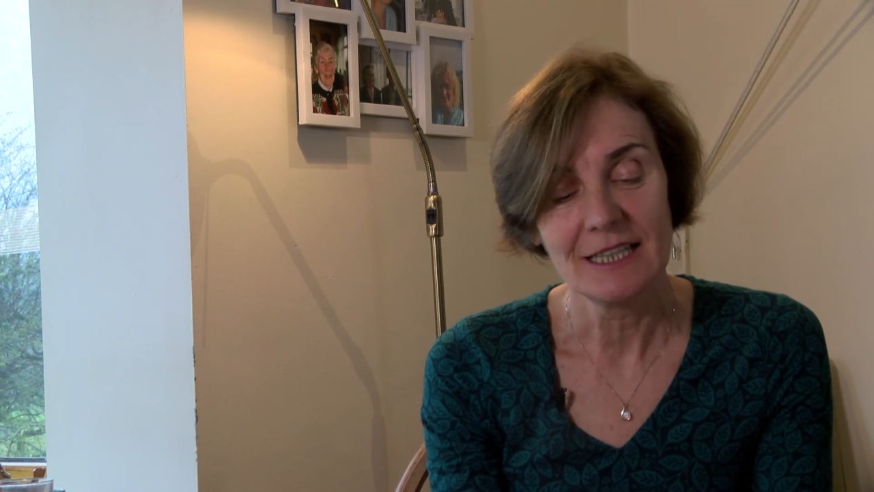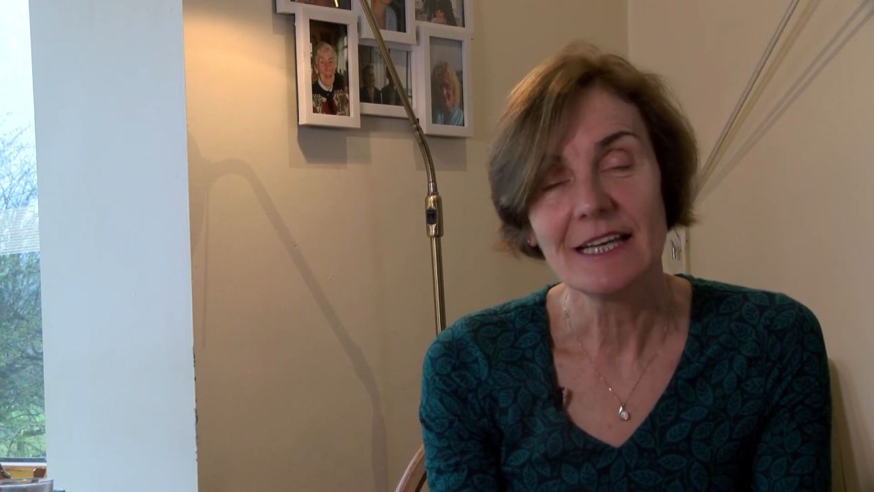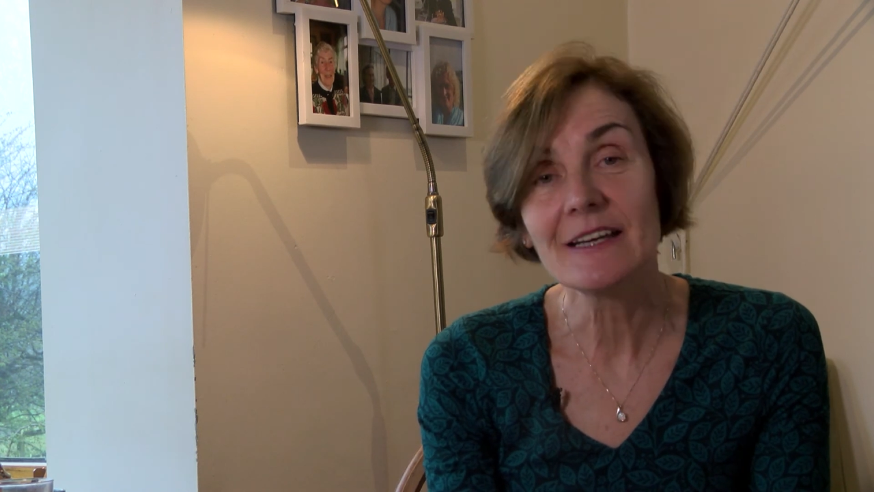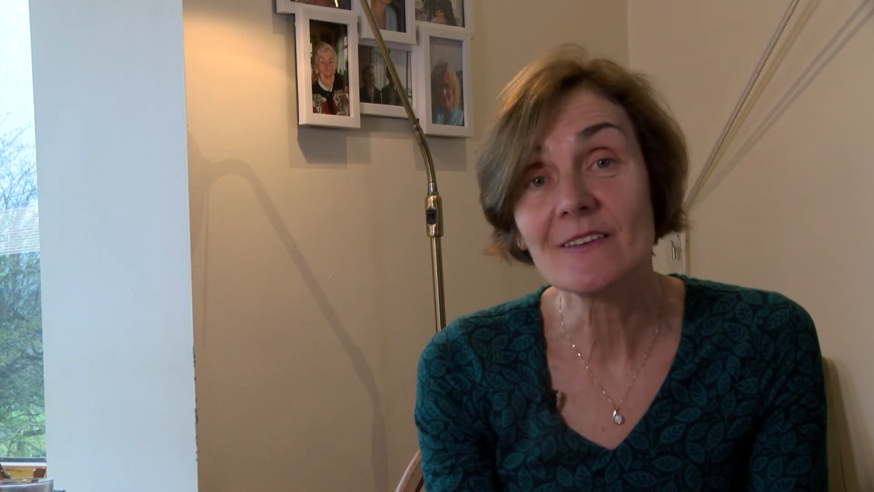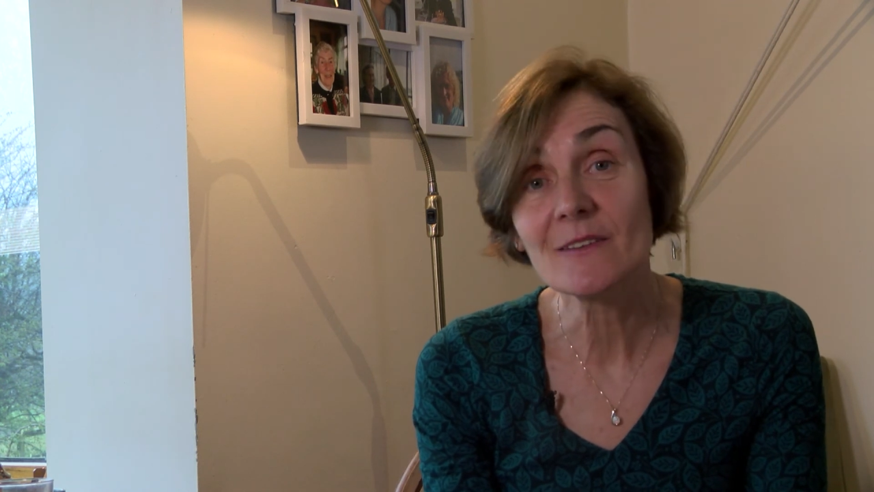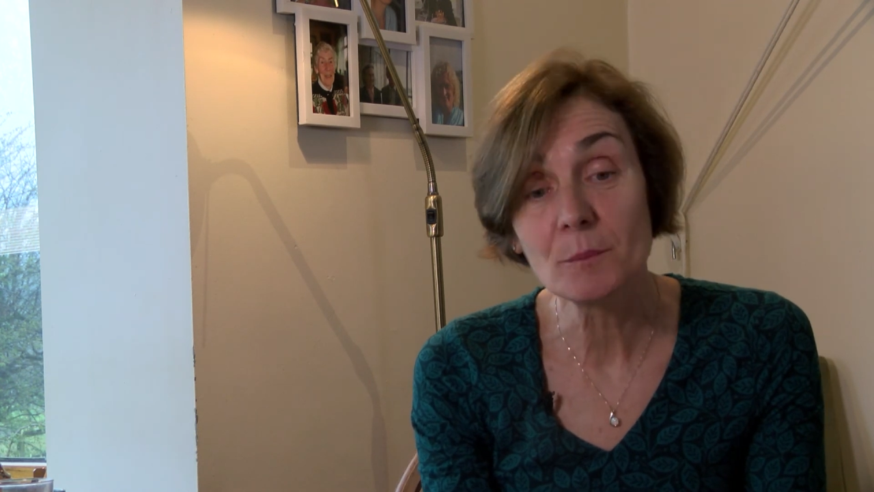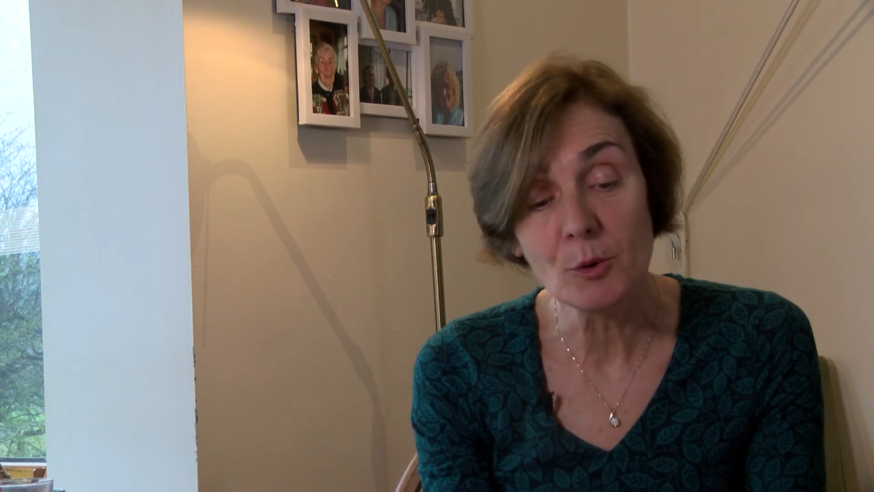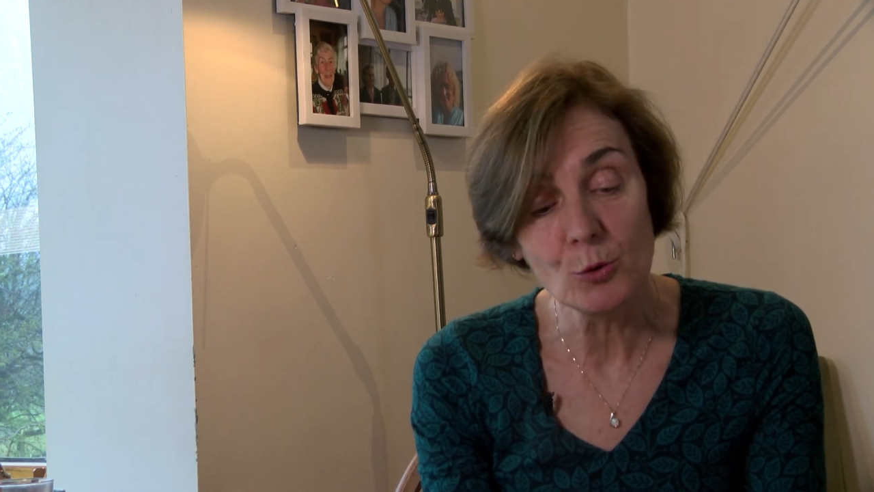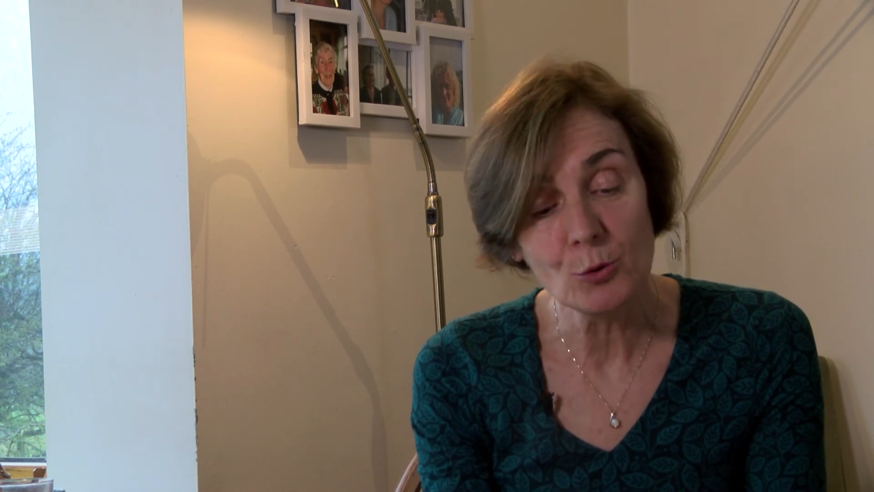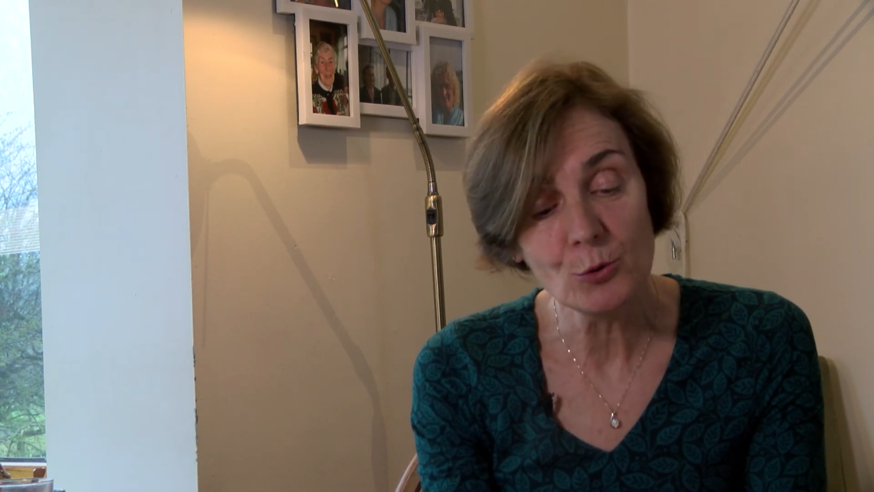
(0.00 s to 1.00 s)

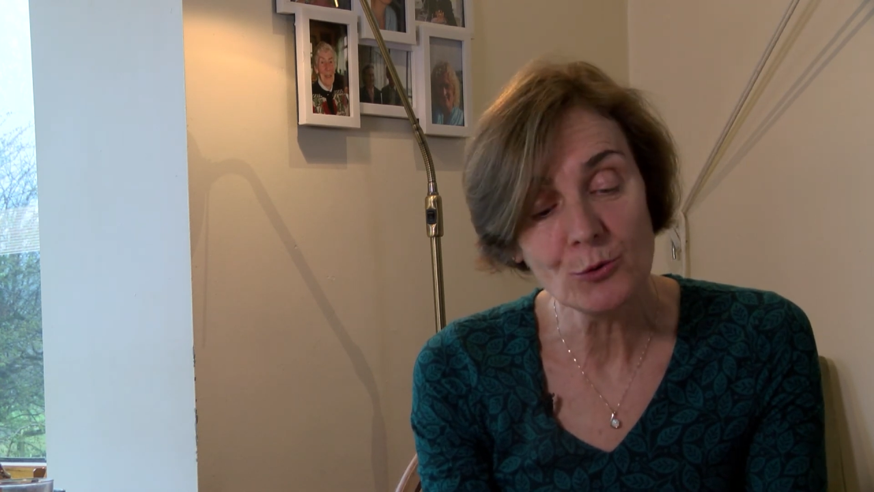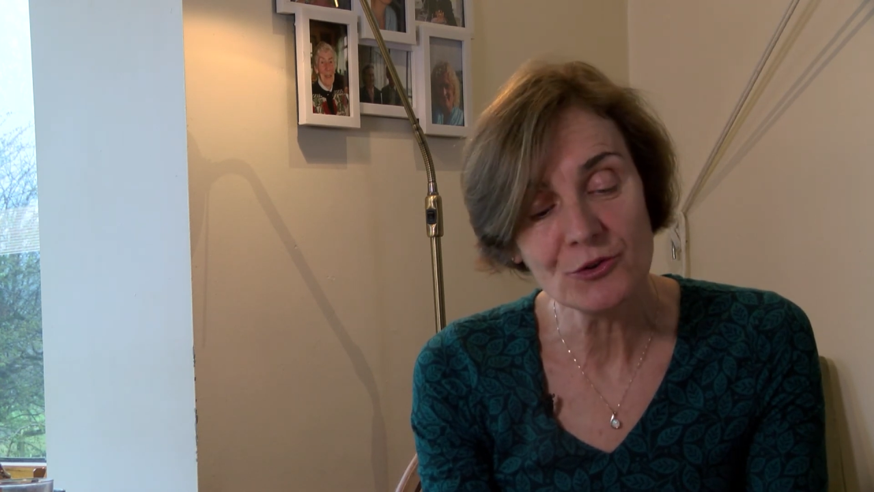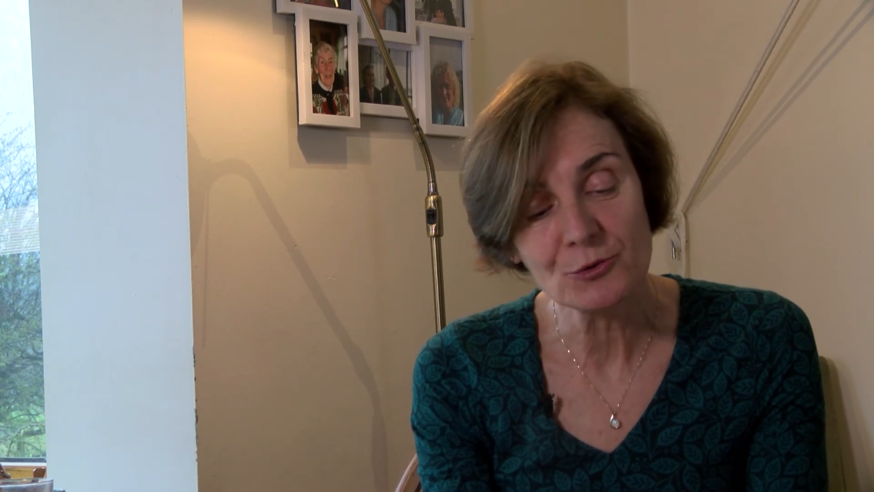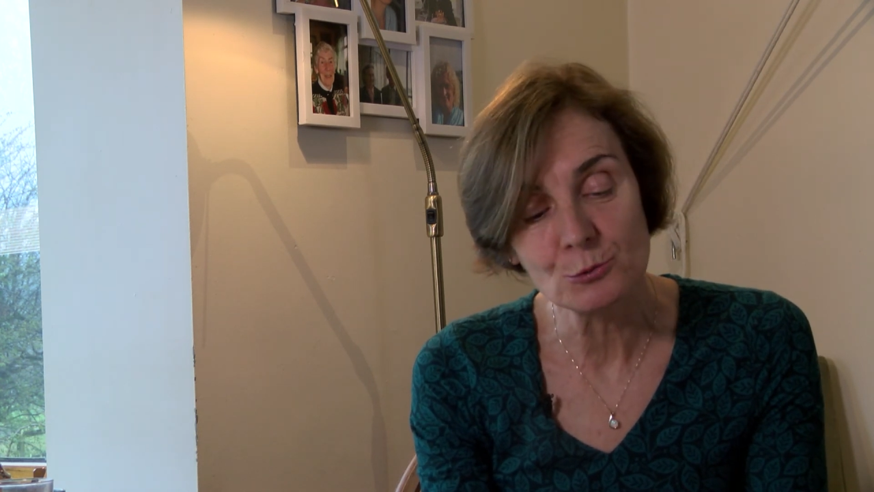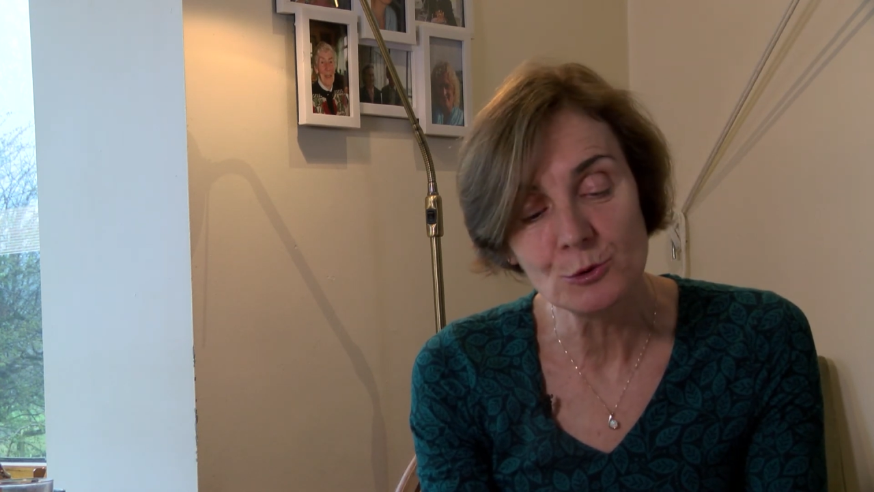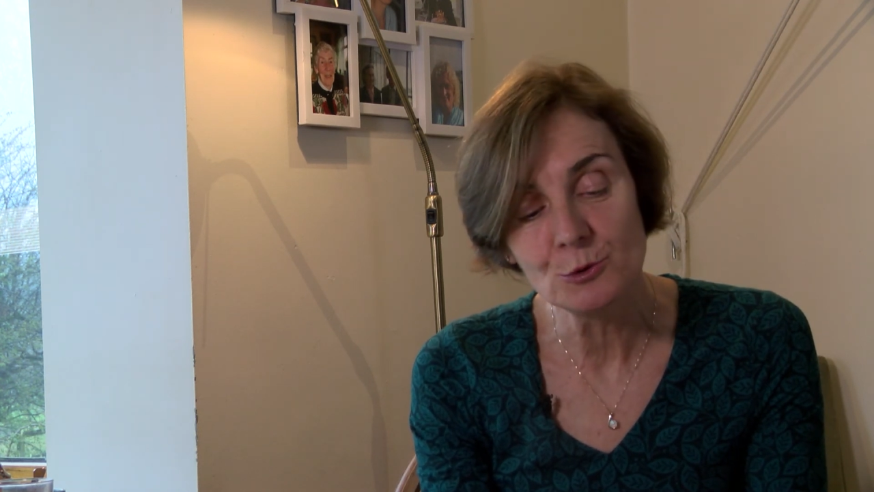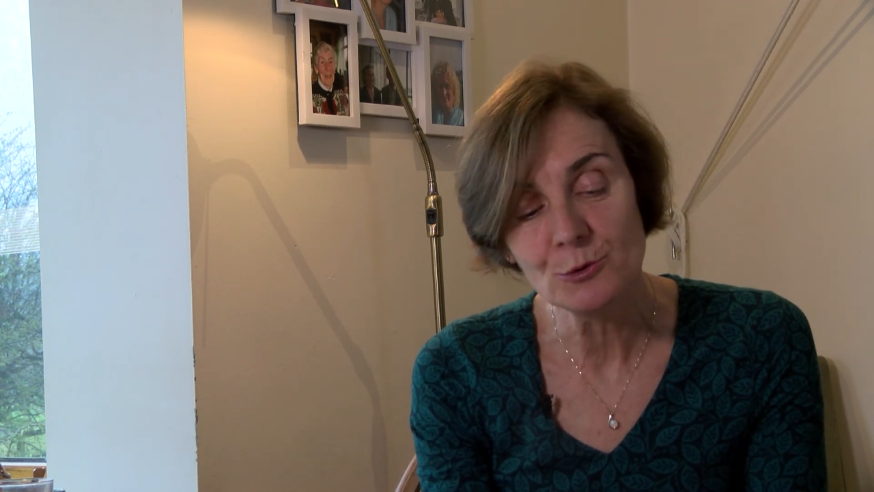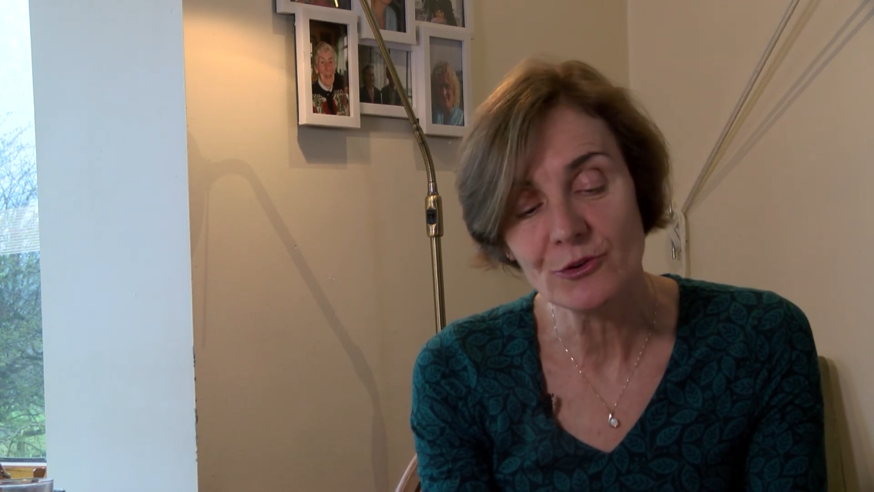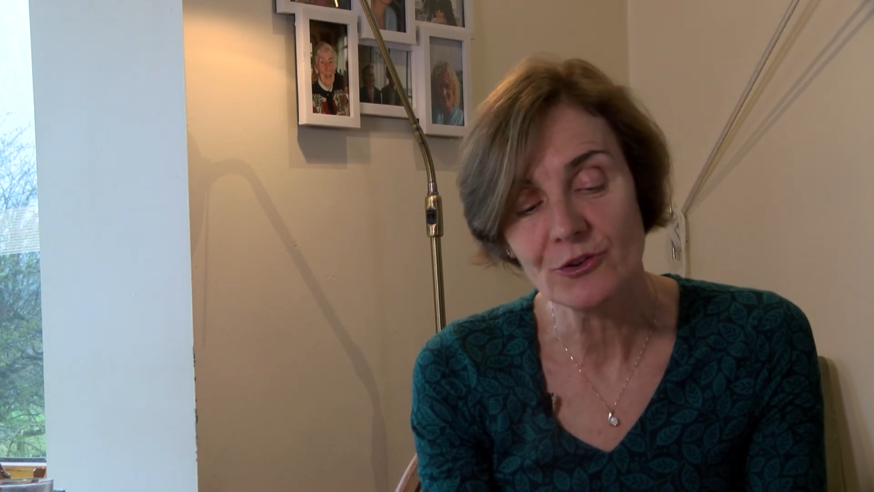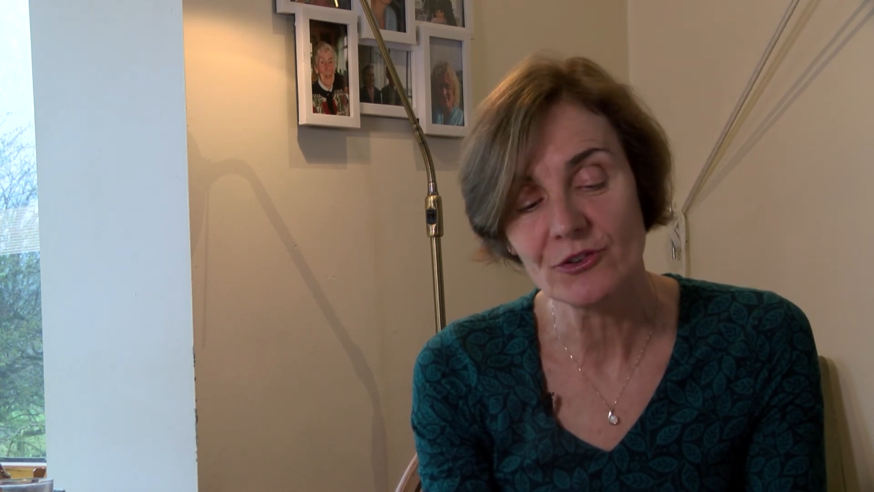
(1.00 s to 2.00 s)
exposed
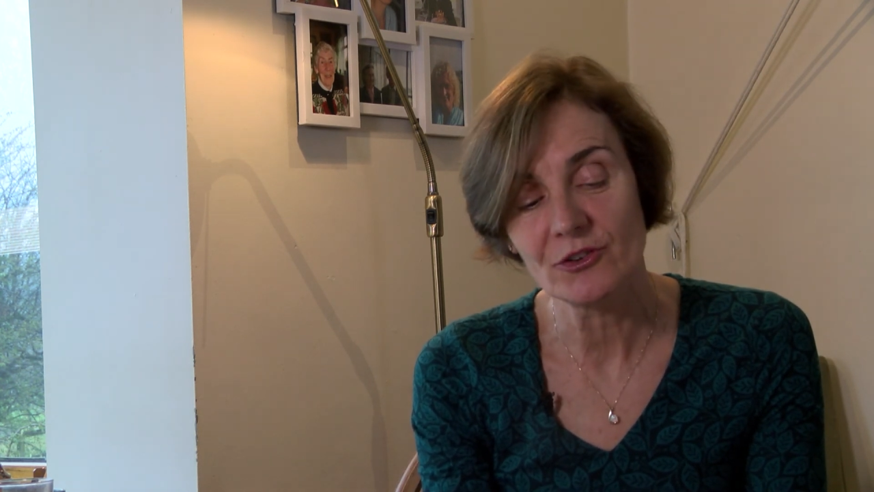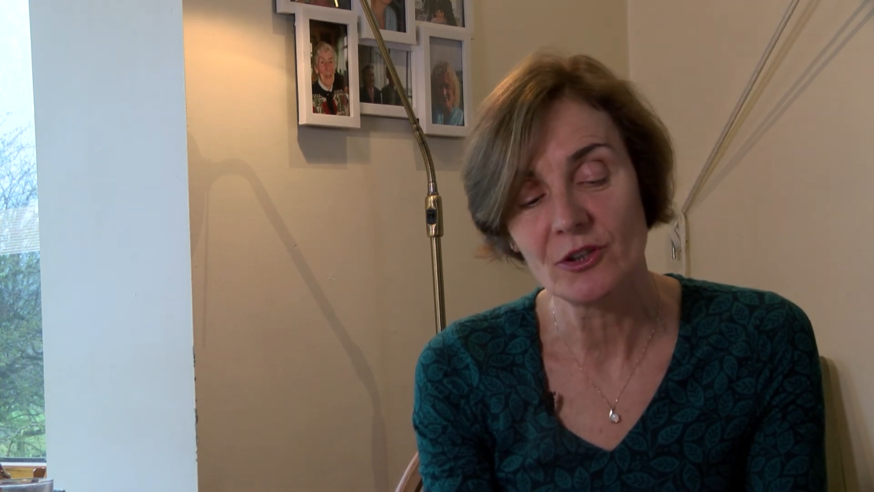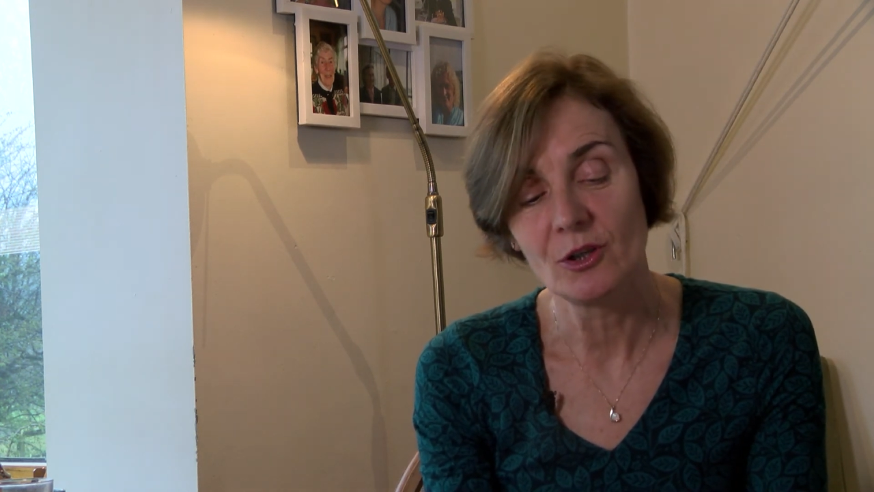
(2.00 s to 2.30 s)
roots